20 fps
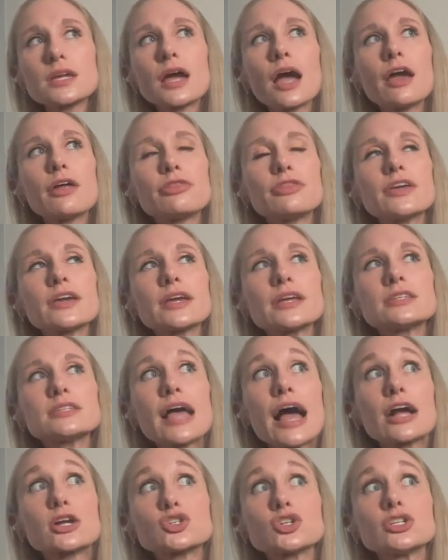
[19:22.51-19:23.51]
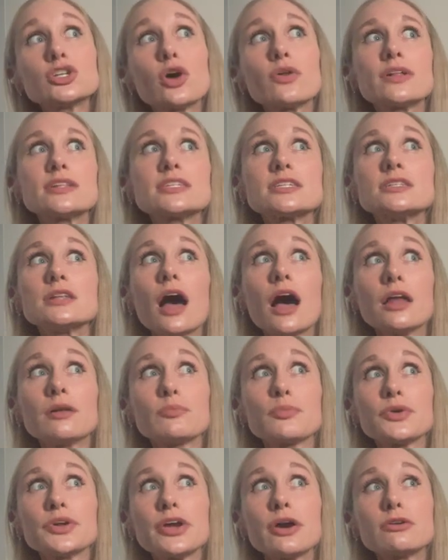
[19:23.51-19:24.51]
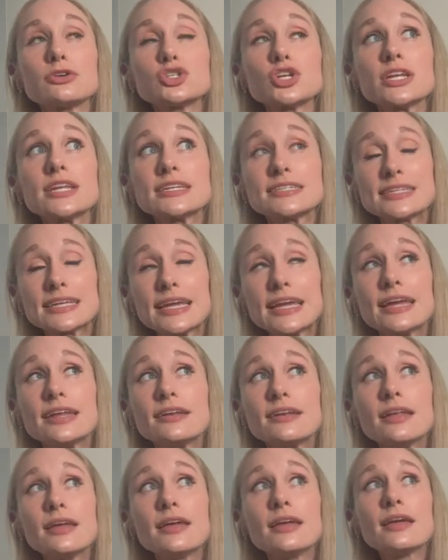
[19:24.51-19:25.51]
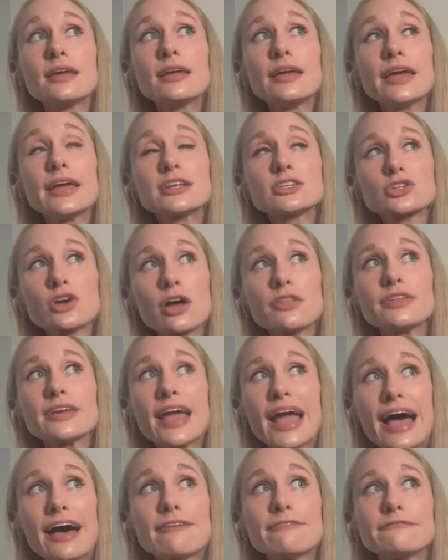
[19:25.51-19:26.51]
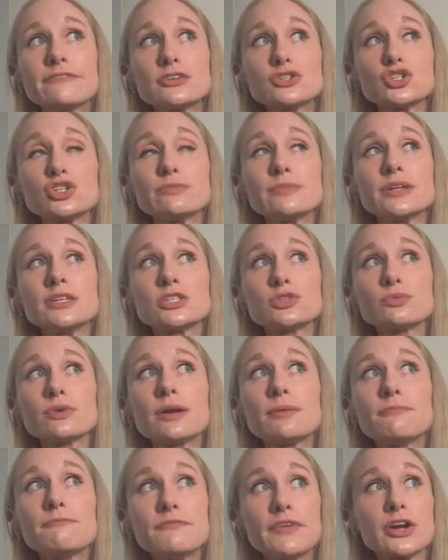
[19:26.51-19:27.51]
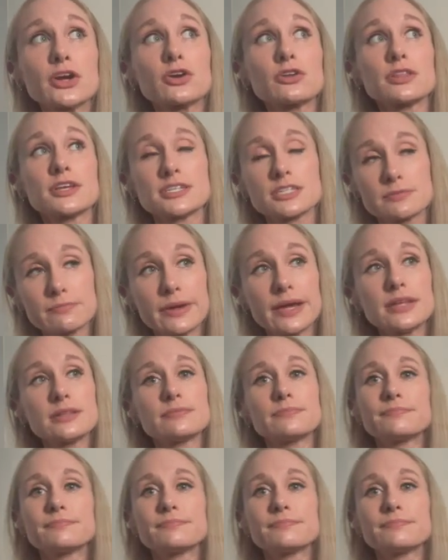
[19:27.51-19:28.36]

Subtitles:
I think it's actually, no, that's not in brioche. It is called the Half Fisherman's Rib Fingerless Mitt.